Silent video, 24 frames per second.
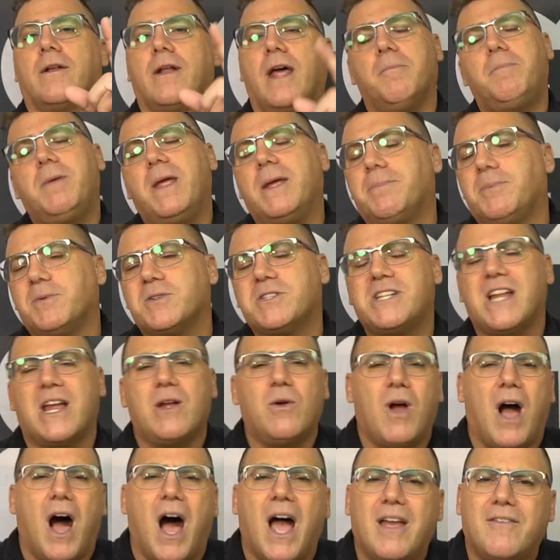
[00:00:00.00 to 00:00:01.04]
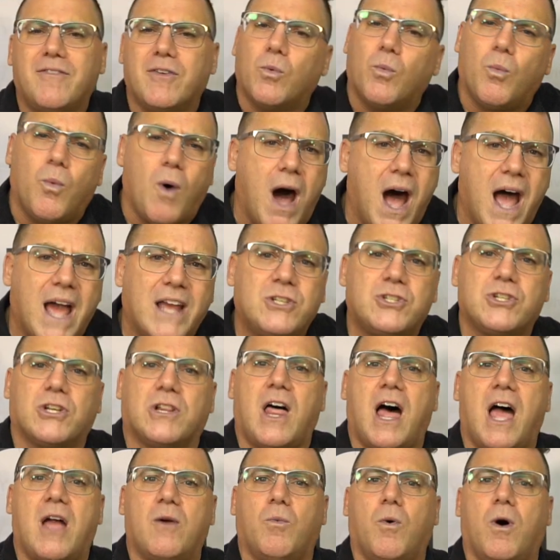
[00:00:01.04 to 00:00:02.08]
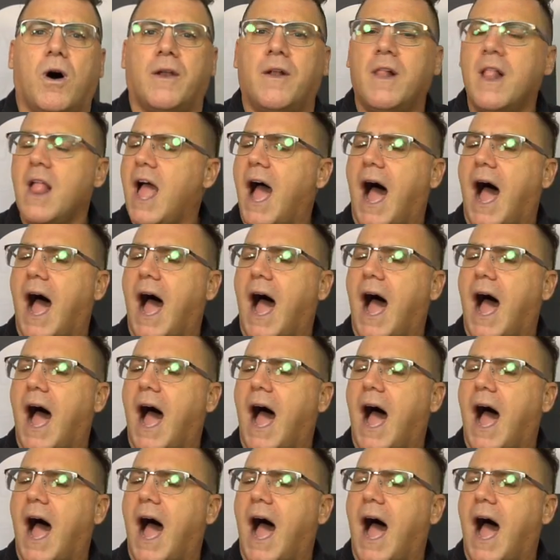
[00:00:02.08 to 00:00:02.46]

And people say, Ivan, why July 1?